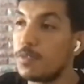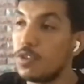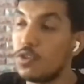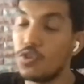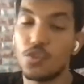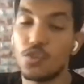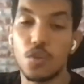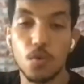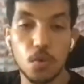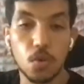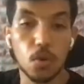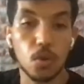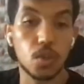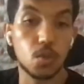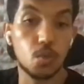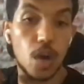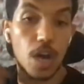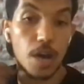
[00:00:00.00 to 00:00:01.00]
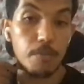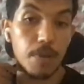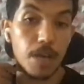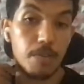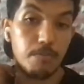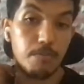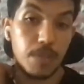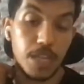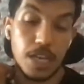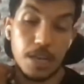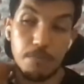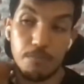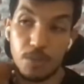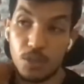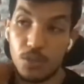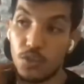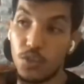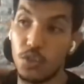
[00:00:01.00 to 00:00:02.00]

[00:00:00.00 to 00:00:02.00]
so-called warm-up period.